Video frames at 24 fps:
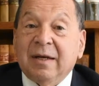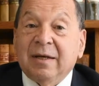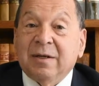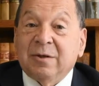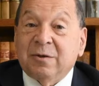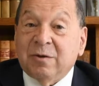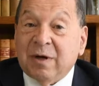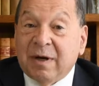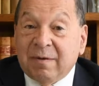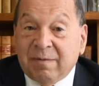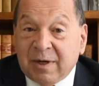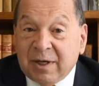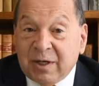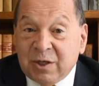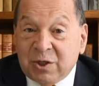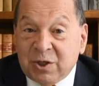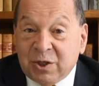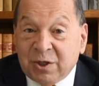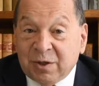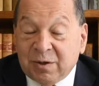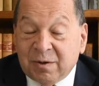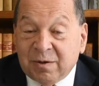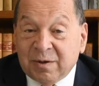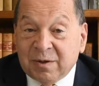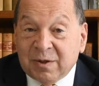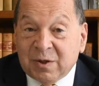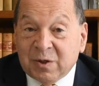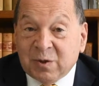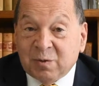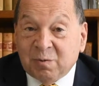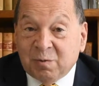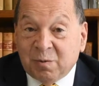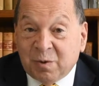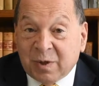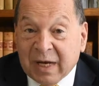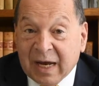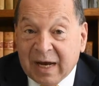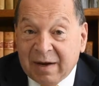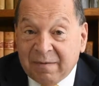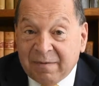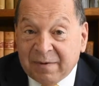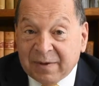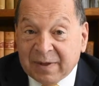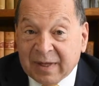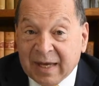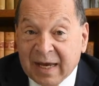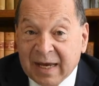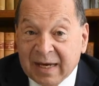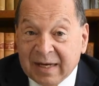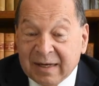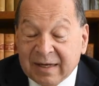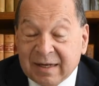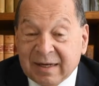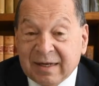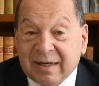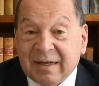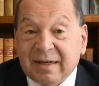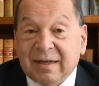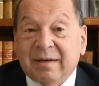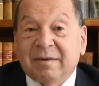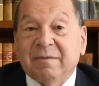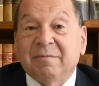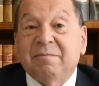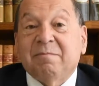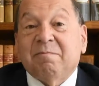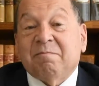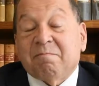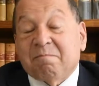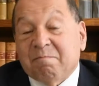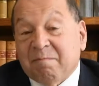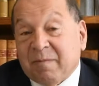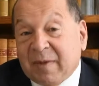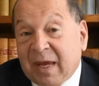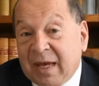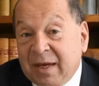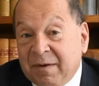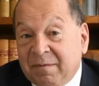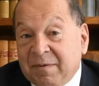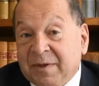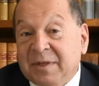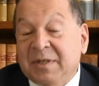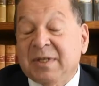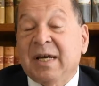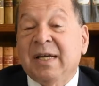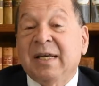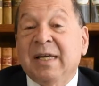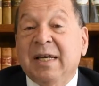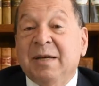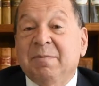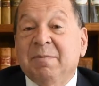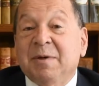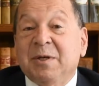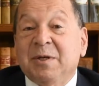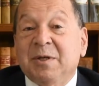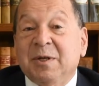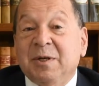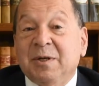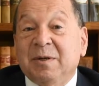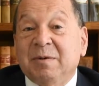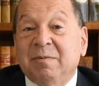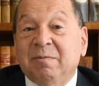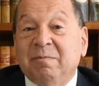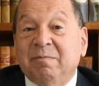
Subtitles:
Travel insurance will cover that if it's unlimited.